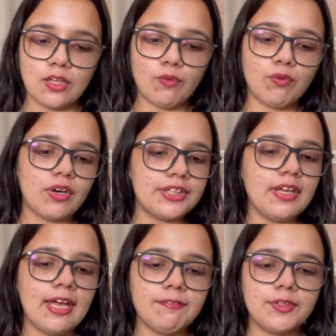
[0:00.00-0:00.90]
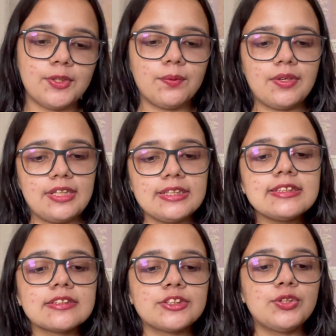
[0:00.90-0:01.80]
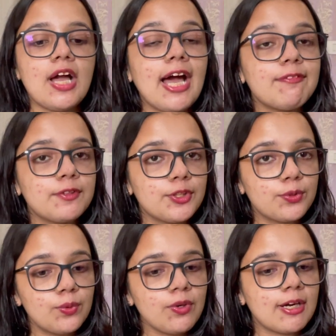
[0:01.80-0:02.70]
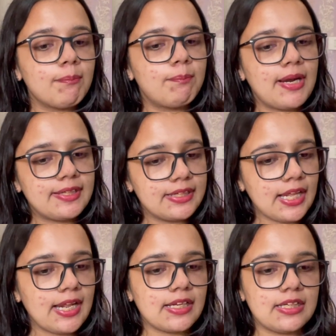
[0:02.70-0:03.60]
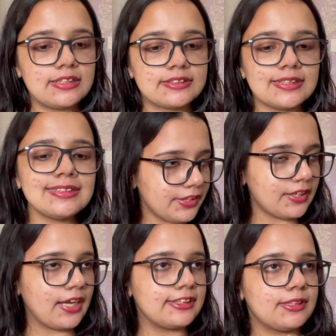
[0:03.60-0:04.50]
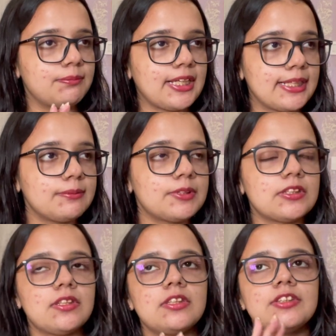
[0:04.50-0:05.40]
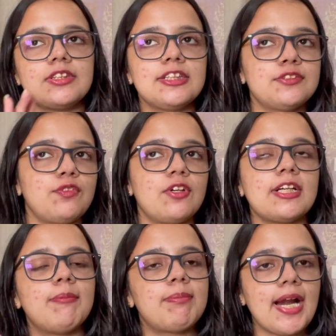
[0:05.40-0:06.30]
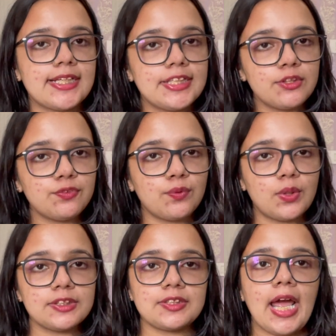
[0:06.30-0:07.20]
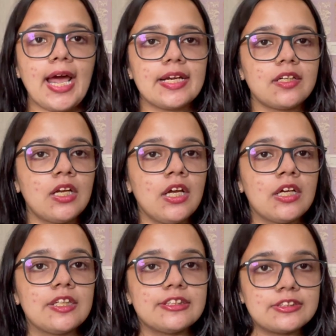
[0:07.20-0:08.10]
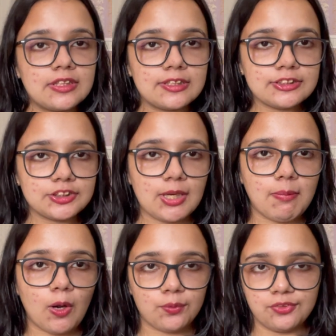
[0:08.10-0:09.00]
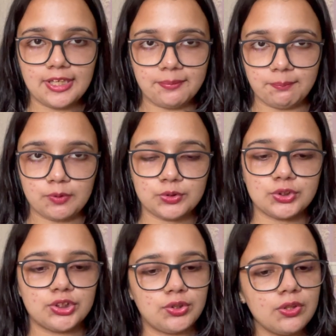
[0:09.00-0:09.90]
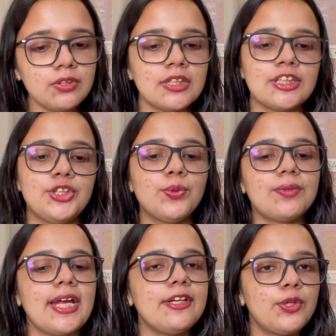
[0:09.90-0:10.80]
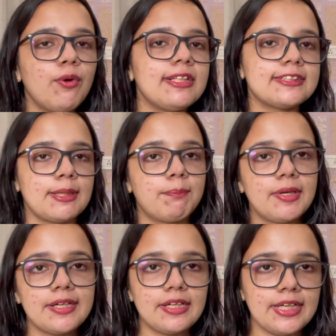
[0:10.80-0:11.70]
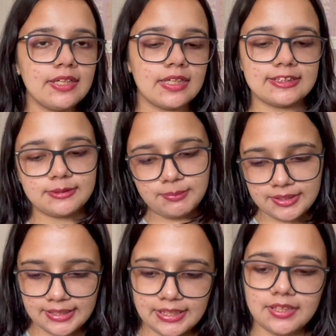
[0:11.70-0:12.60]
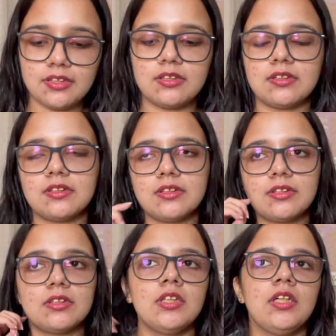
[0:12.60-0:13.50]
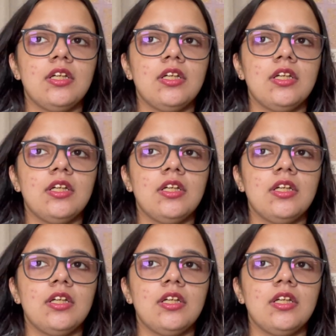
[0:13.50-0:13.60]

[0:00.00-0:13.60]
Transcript: Now what you have to do is you have to do competitor analysis. I sometimes uh, search for competitor first and research about them. So you can do it separately. It's pretty uh,